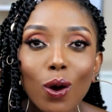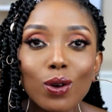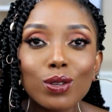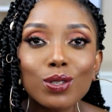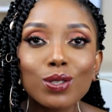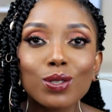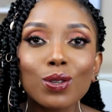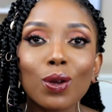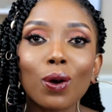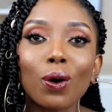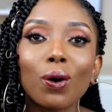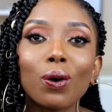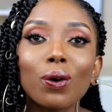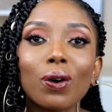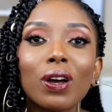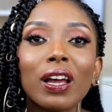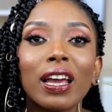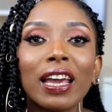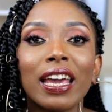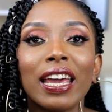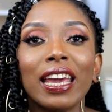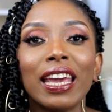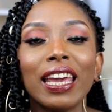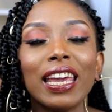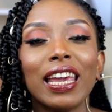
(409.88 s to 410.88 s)
also,
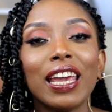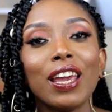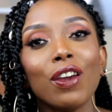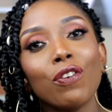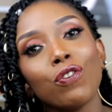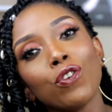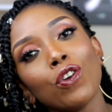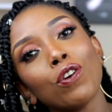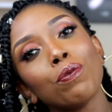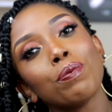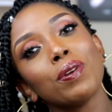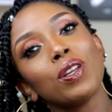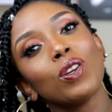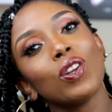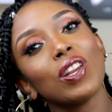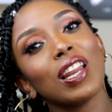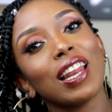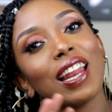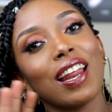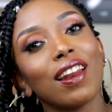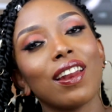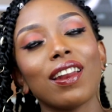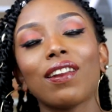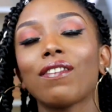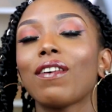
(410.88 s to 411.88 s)
if you've been
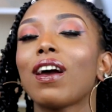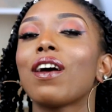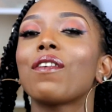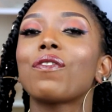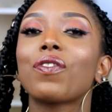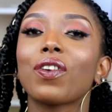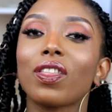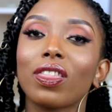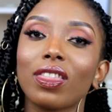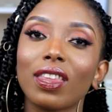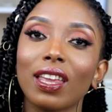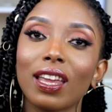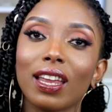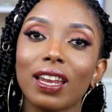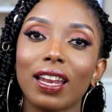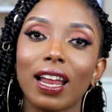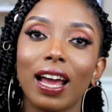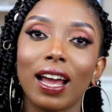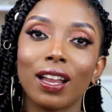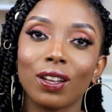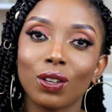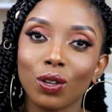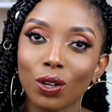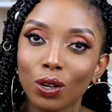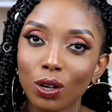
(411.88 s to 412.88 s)
doing everything
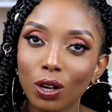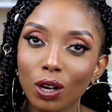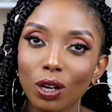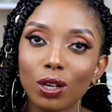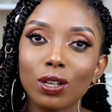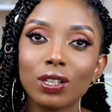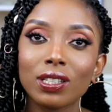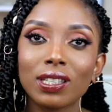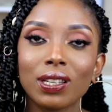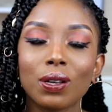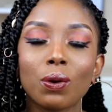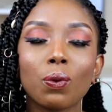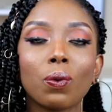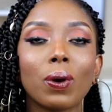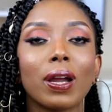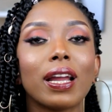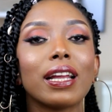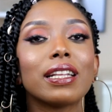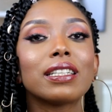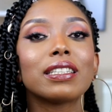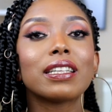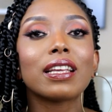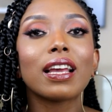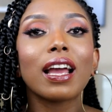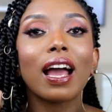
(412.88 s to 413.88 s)
and you're not losing
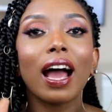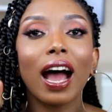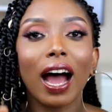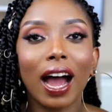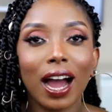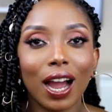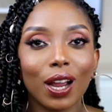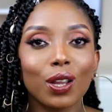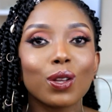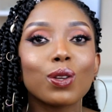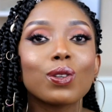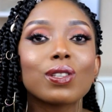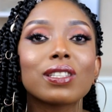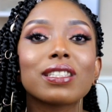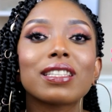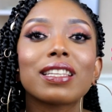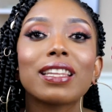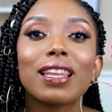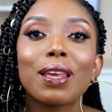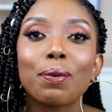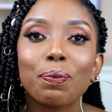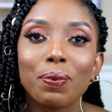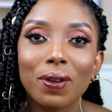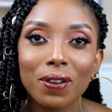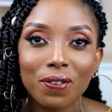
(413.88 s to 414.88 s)
weight, are you
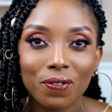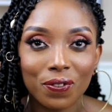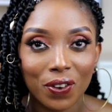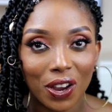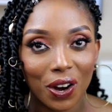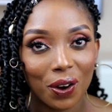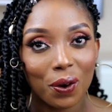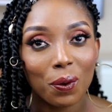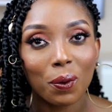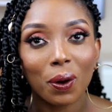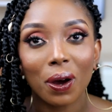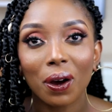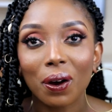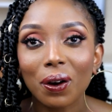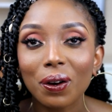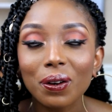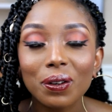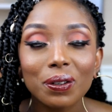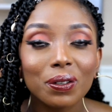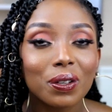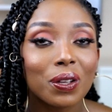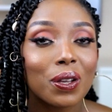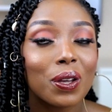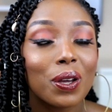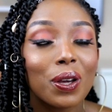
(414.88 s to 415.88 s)
sleeping very
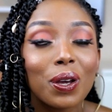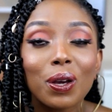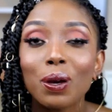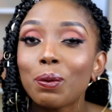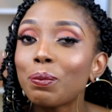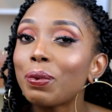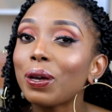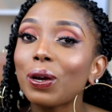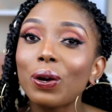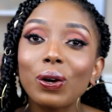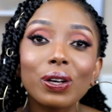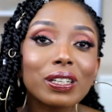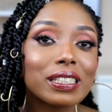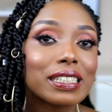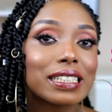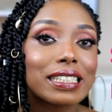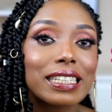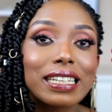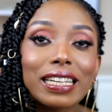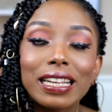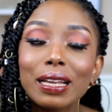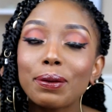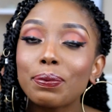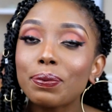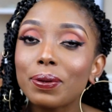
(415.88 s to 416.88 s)
well? Because
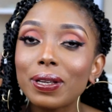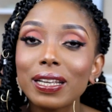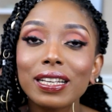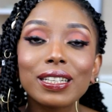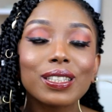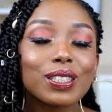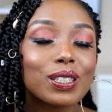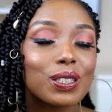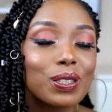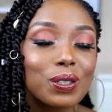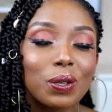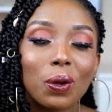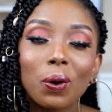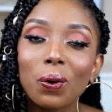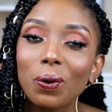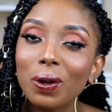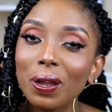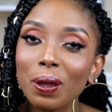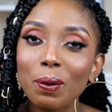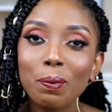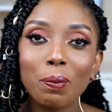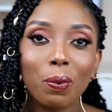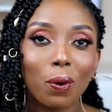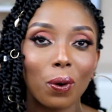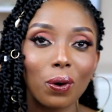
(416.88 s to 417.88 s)
sleep is so
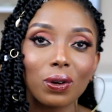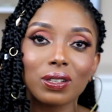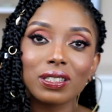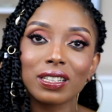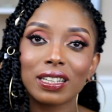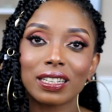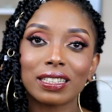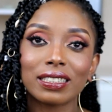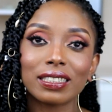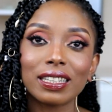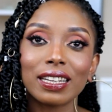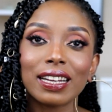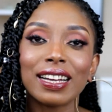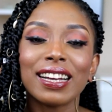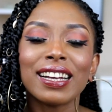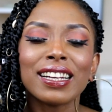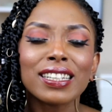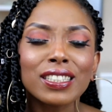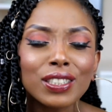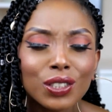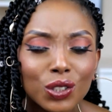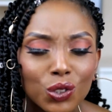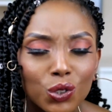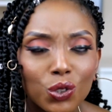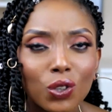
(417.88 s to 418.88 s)
important.
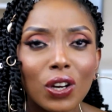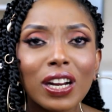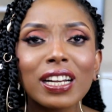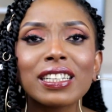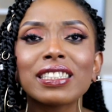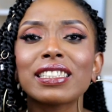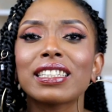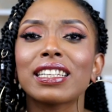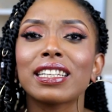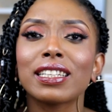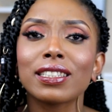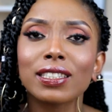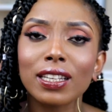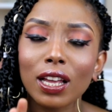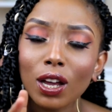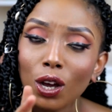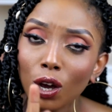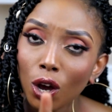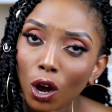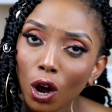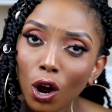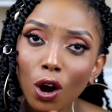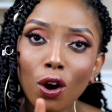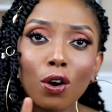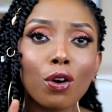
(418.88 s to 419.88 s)
Stress is
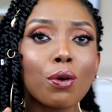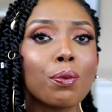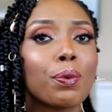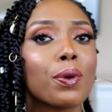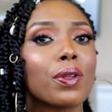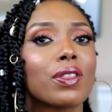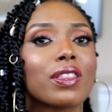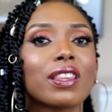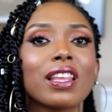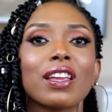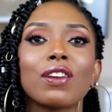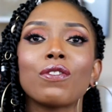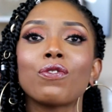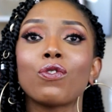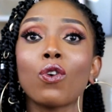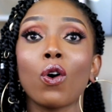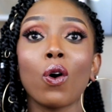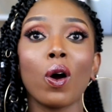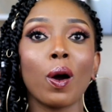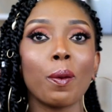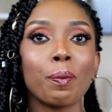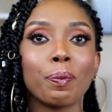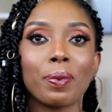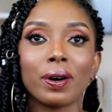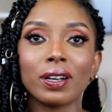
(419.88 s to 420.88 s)
a horrible thing
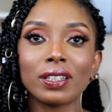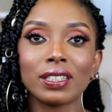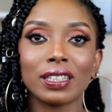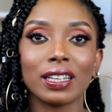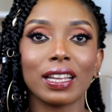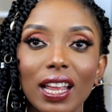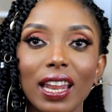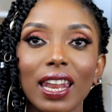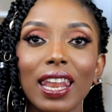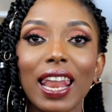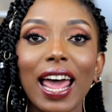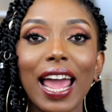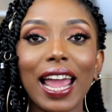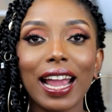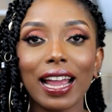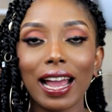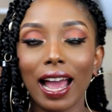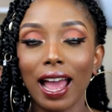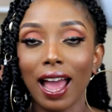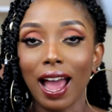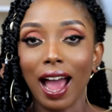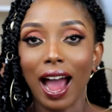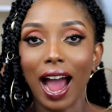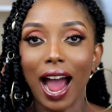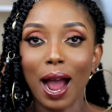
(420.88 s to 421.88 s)
for our body. Like,
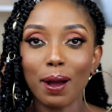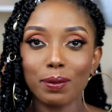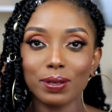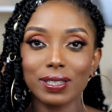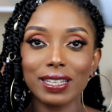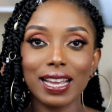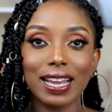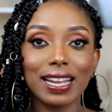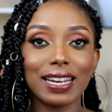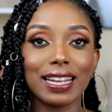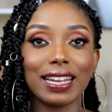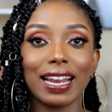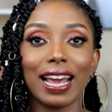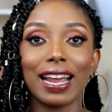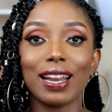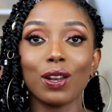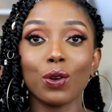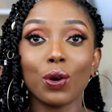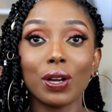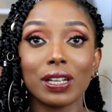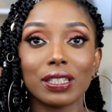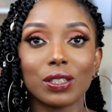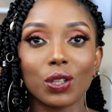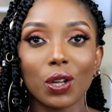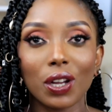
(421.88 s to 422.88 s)
I'm saying it, I
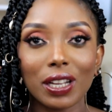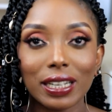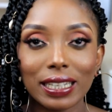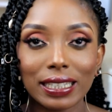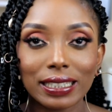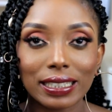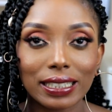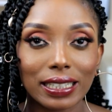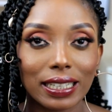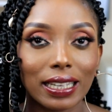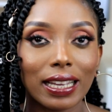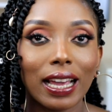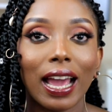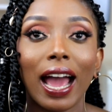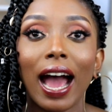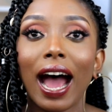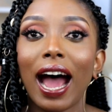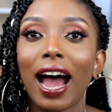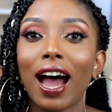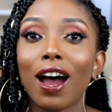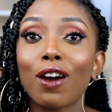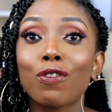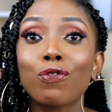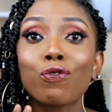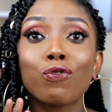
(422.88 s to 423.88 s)
know it's not easy.
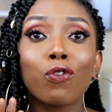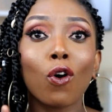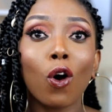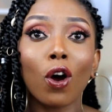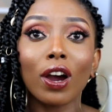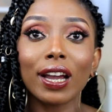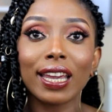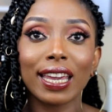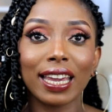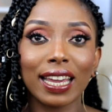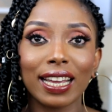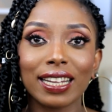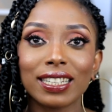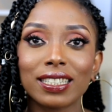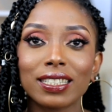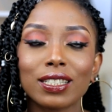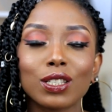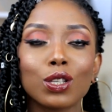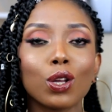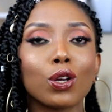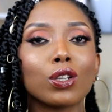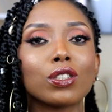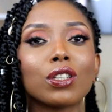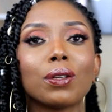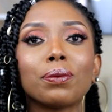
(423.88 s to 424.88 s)
I have 4 kids,
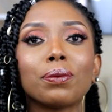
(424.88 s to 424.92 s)
so